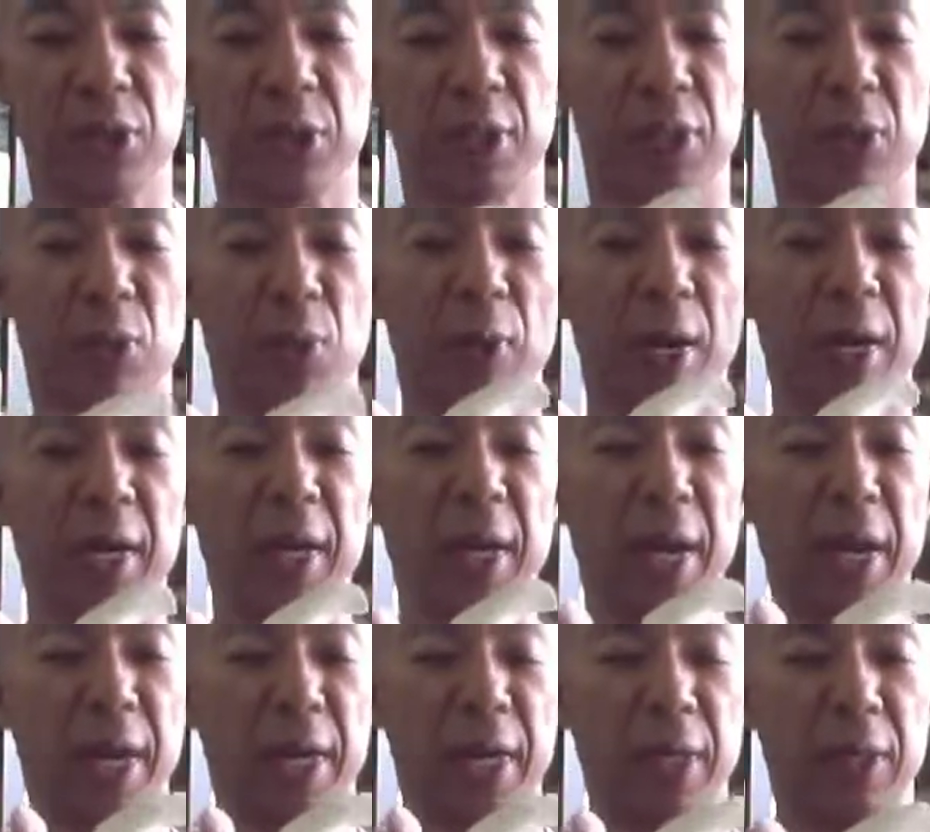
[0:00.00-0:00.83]
at the right
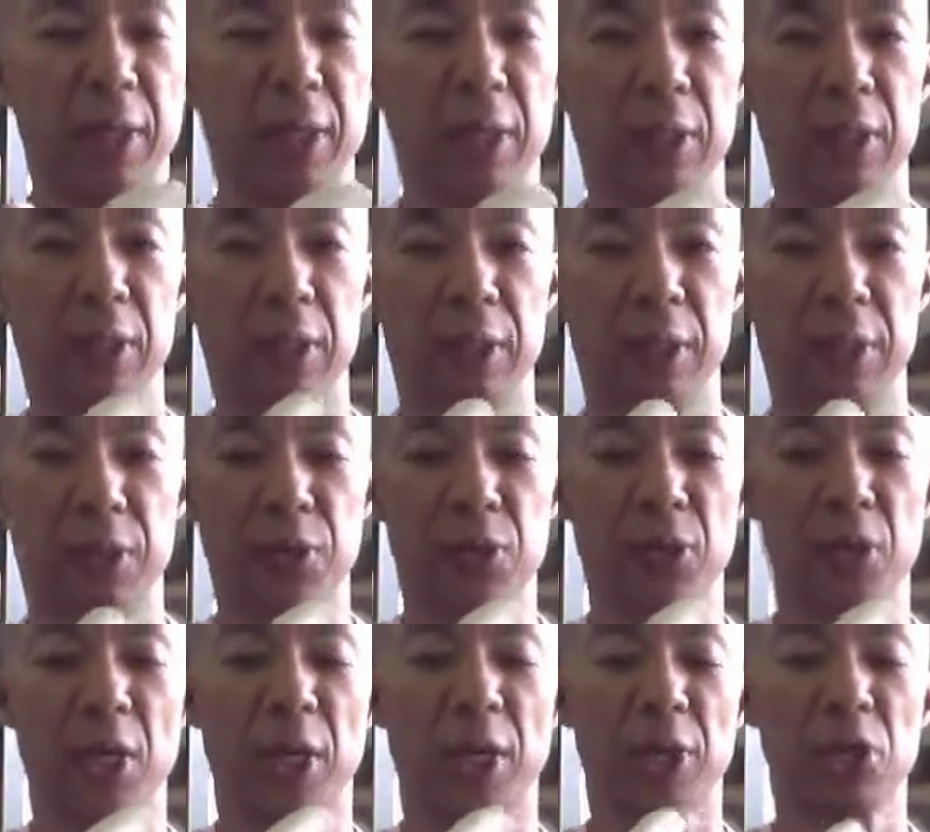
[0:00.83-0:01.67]
angle and
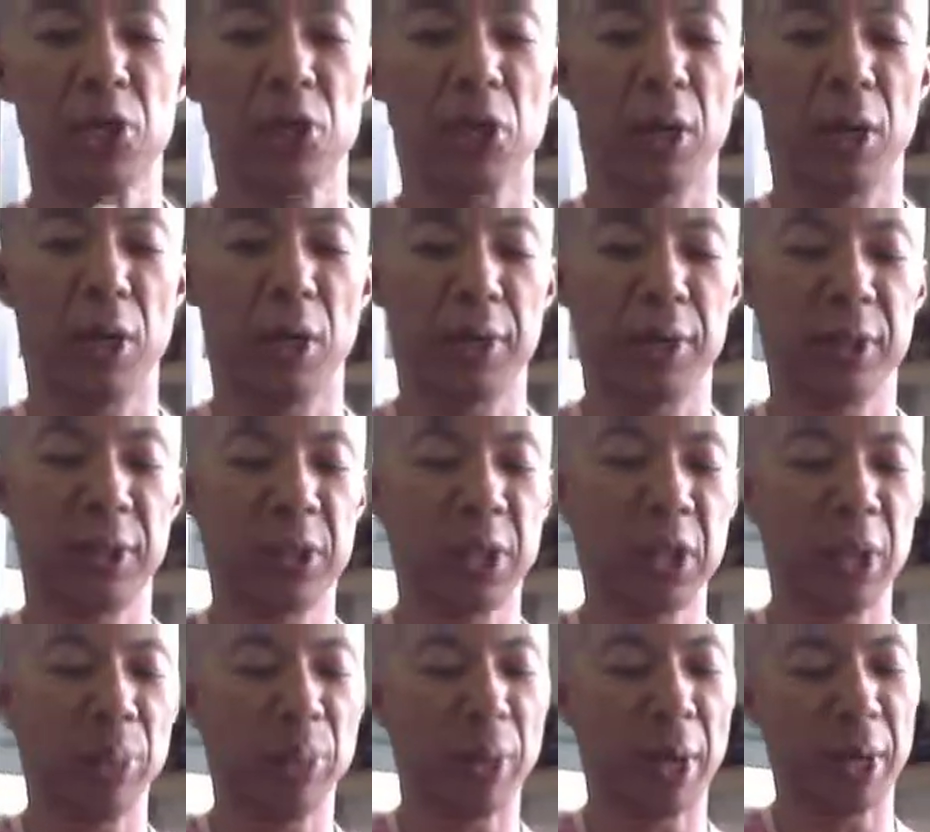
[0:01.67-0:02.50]
such on the
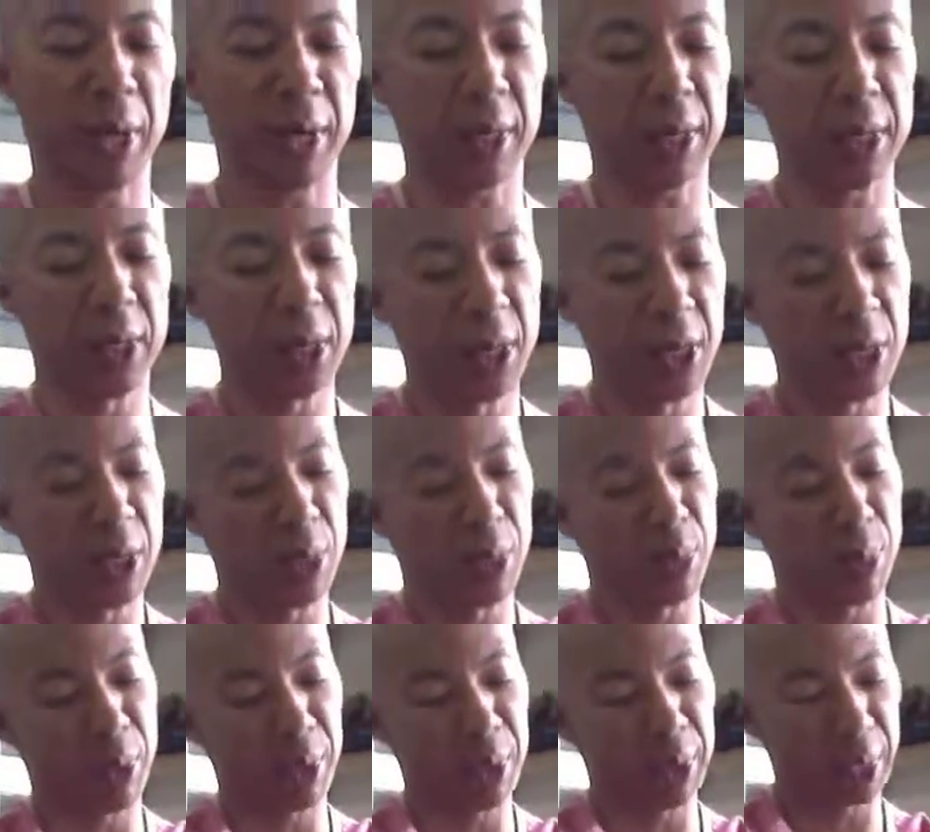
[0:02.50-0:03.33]
teapot.
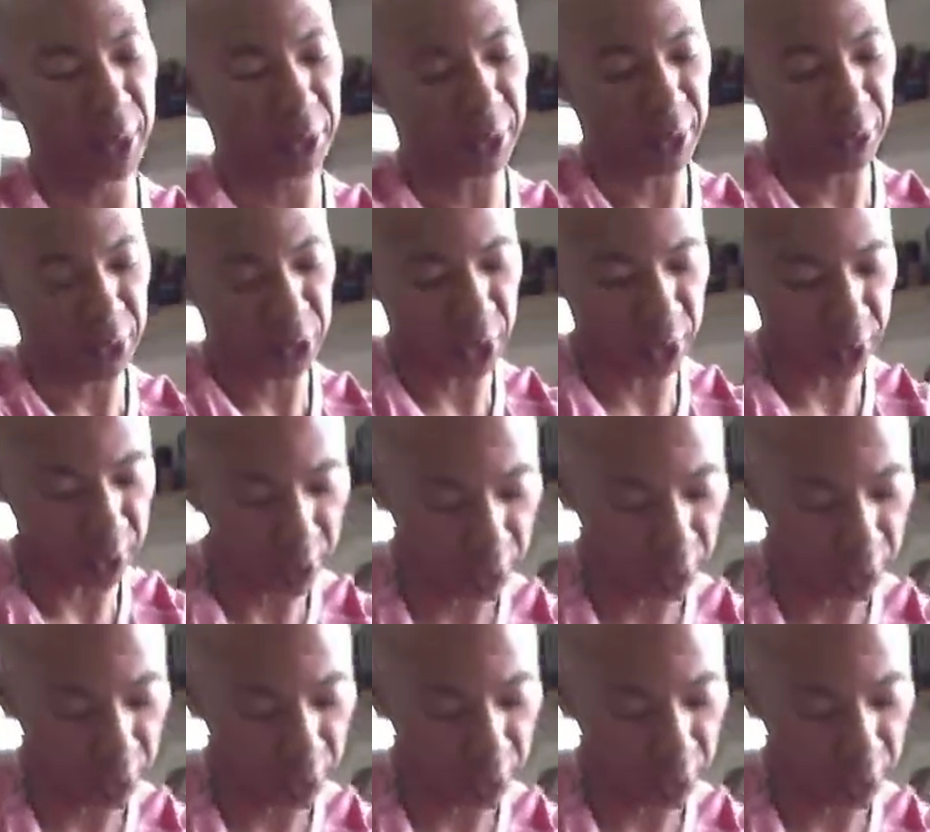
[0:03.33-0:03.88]
But let this get to